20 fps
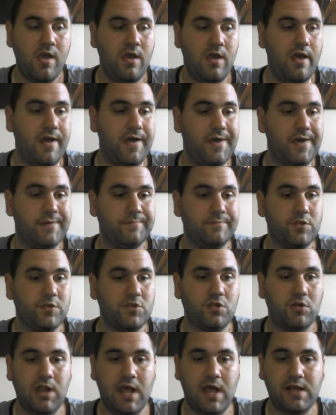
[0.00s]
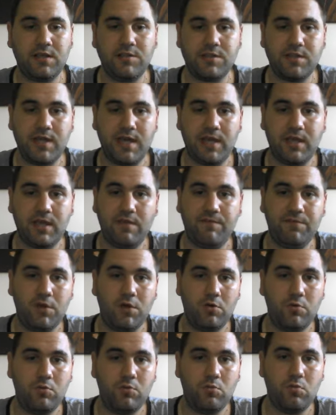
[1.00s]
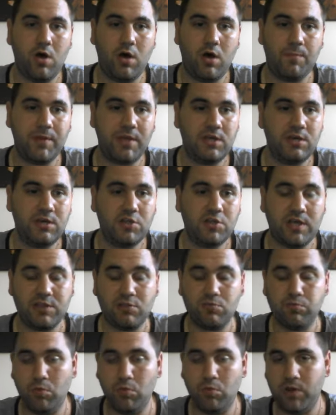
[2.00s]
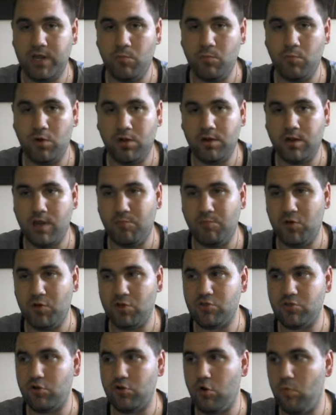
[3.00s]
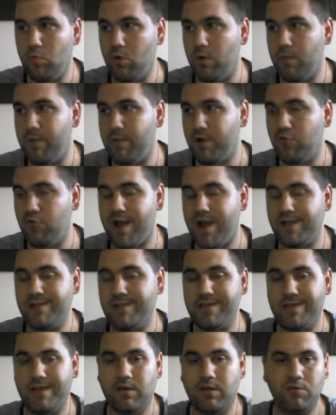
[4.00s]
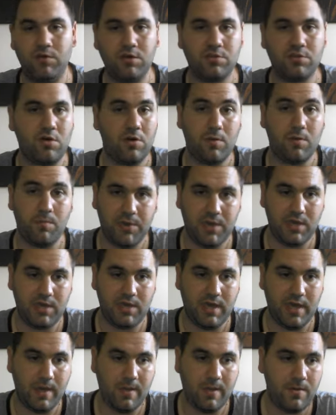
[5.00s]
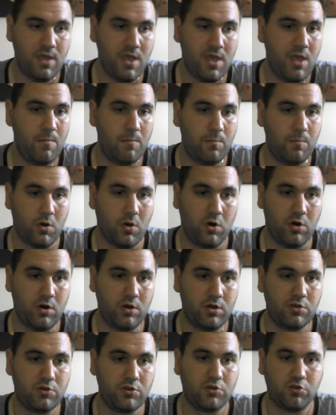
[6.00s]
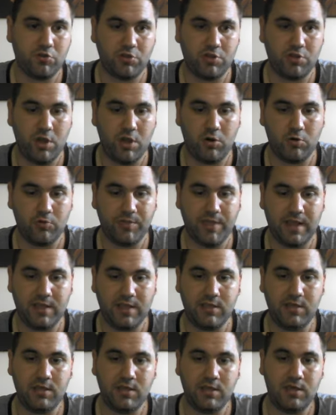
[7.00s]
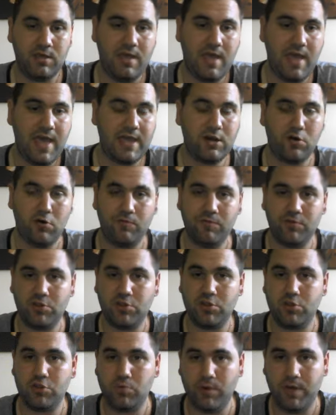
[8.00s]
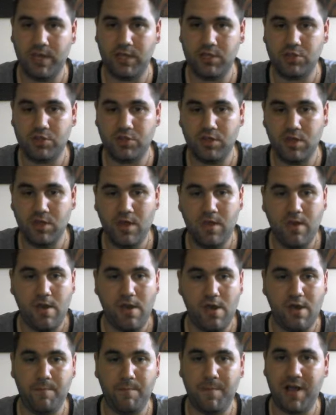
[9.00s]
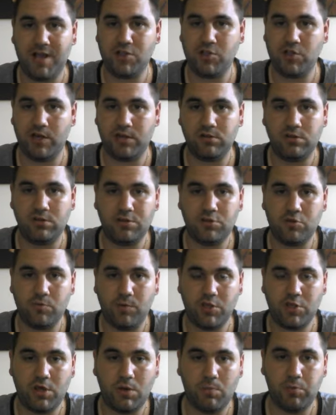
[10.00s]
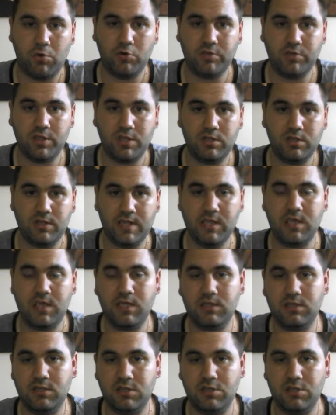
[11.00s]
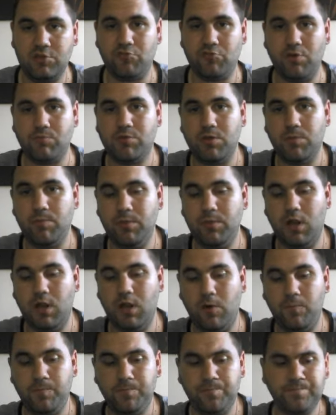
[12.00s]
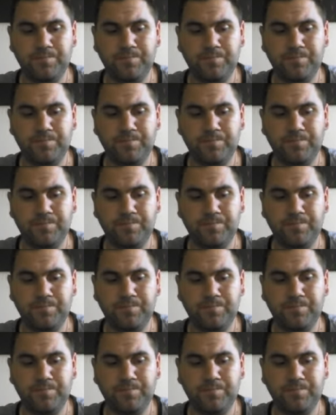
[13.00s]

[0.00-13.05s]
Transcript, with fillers: um, so like I say if you want to be in the chance for winning one I'm not sure what my criteria is going to be yet but just know that you head over to Twitch uh, my channel on Twitch I'll put the link in the description below